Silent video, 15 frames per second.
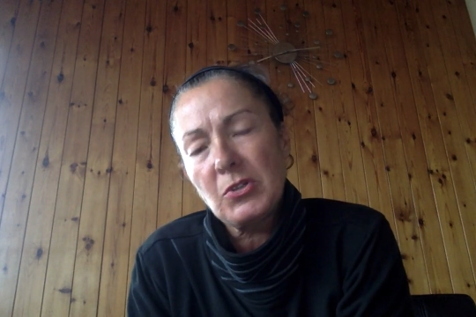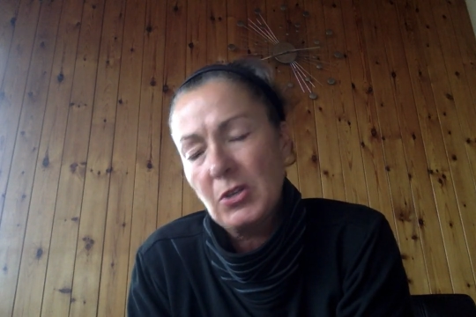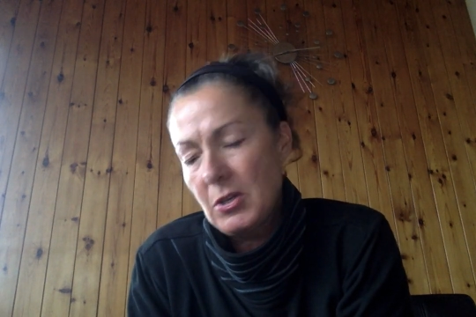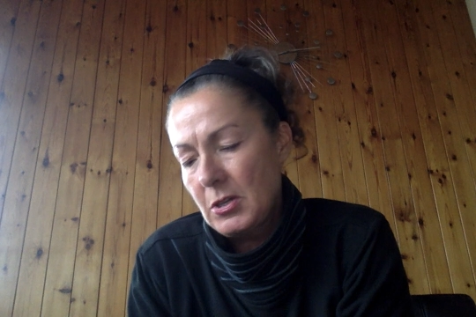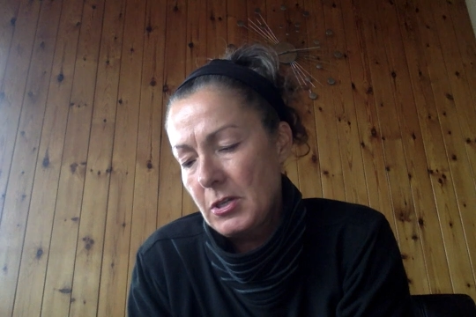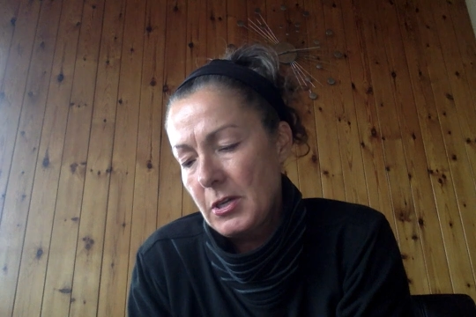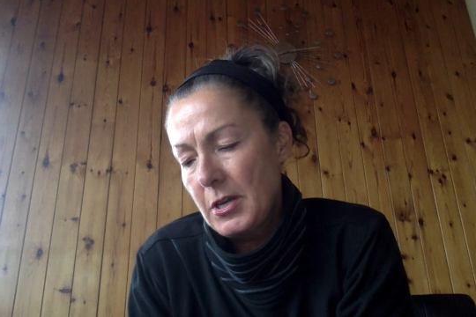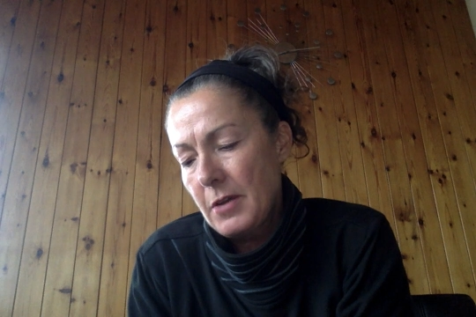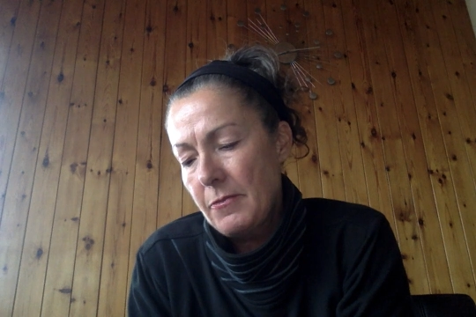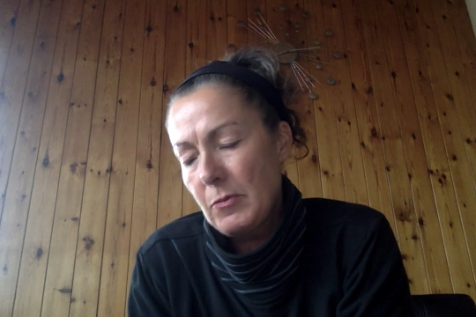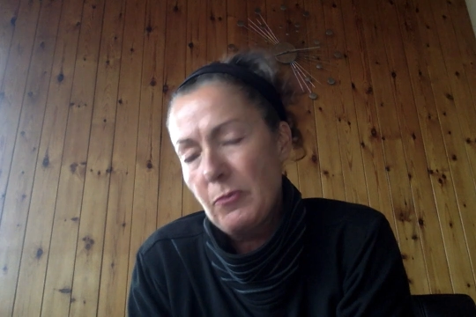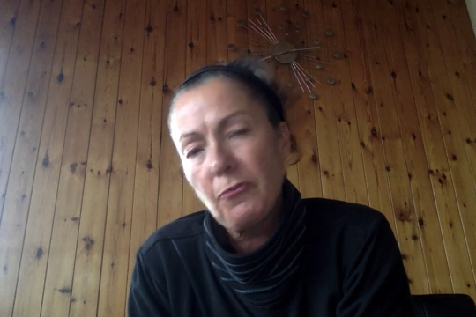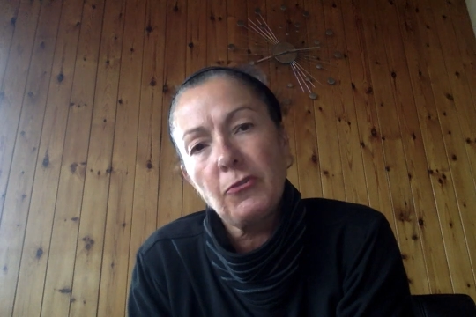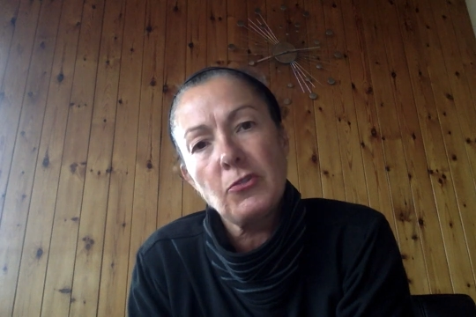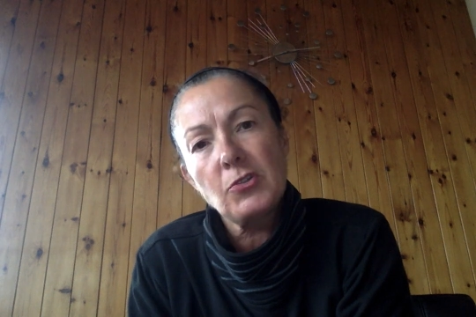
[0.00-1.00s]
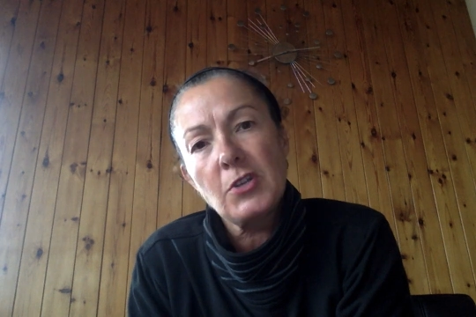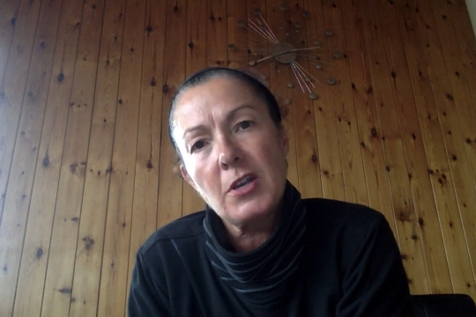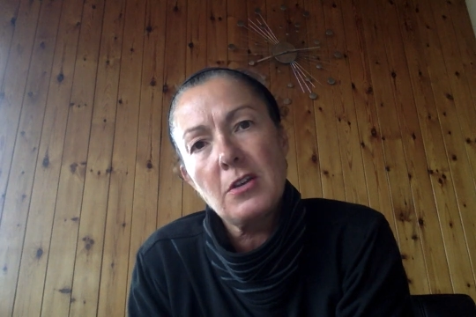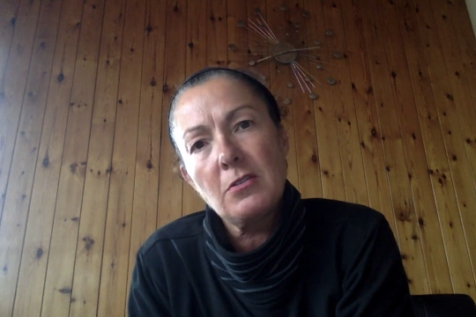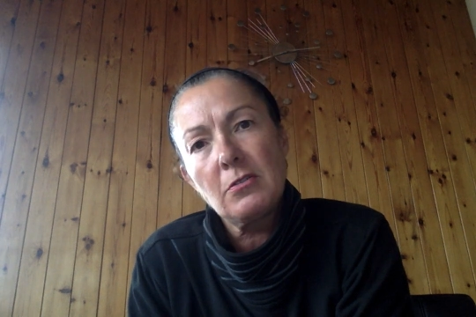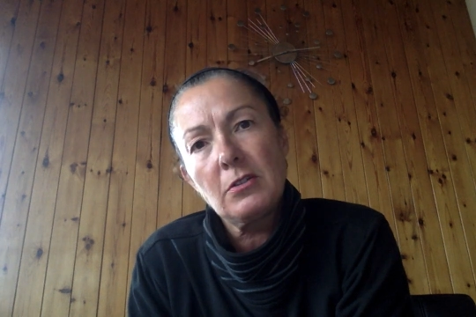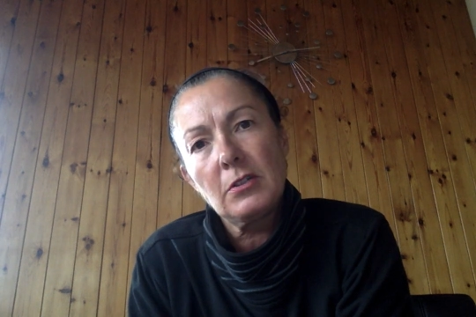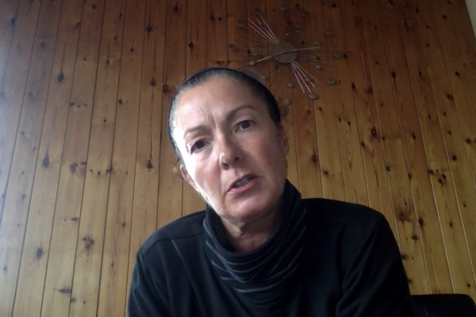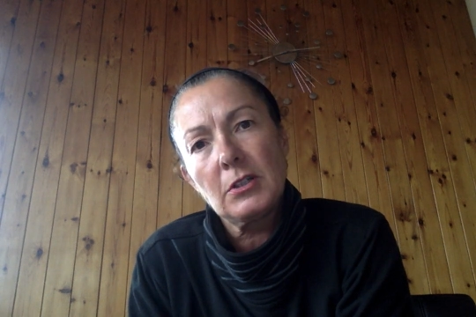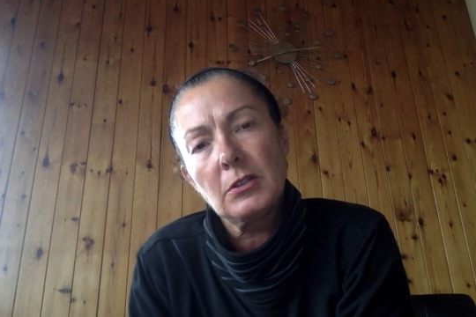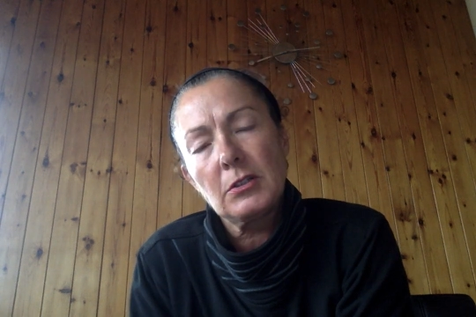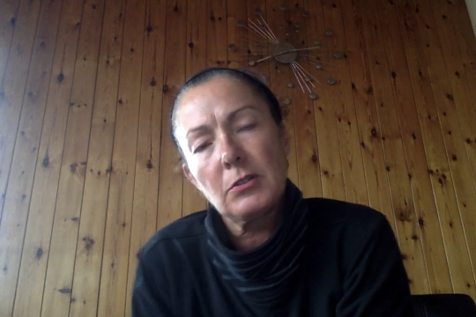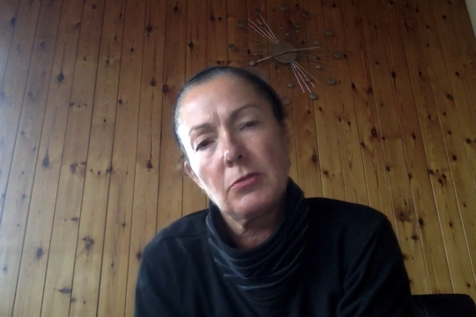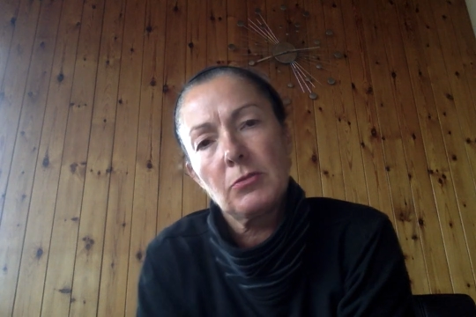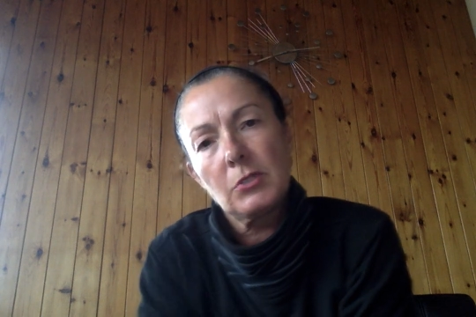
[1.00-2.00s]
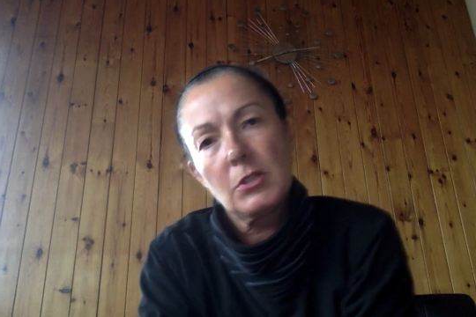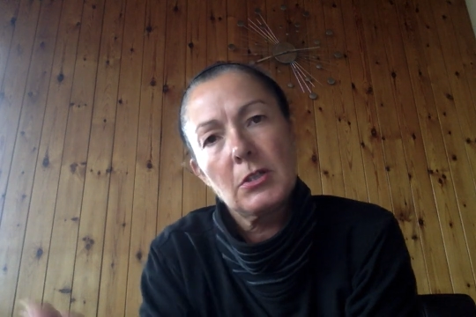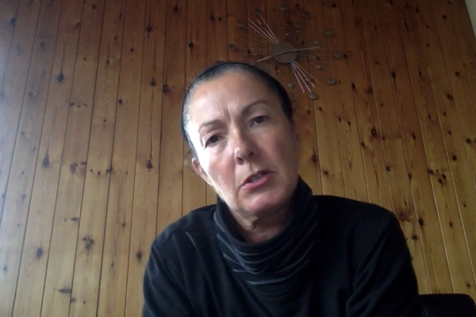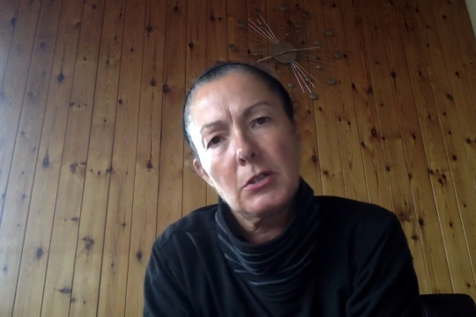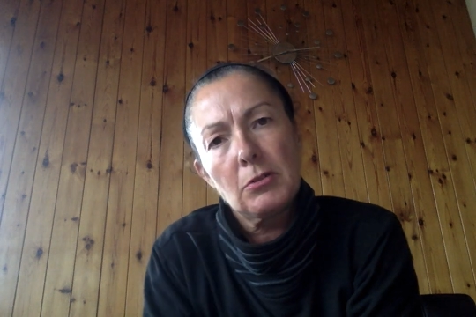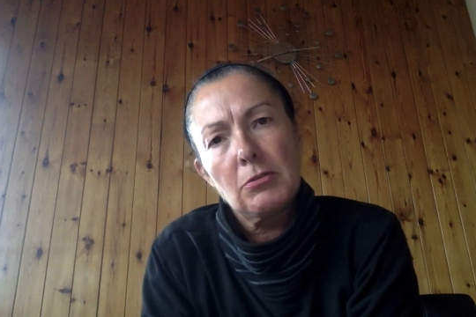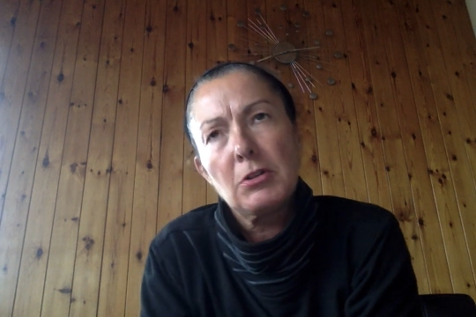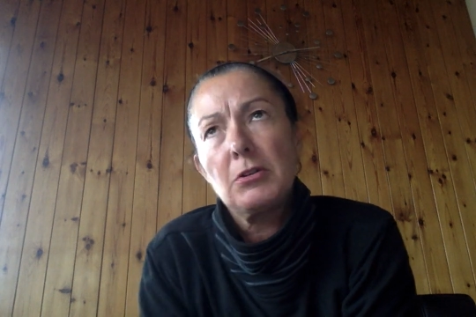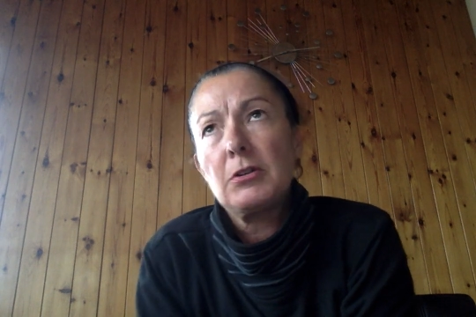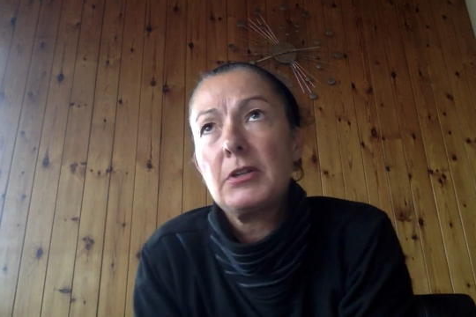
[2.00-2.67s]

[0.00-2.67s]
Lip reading: and I have them for sale, and here you are."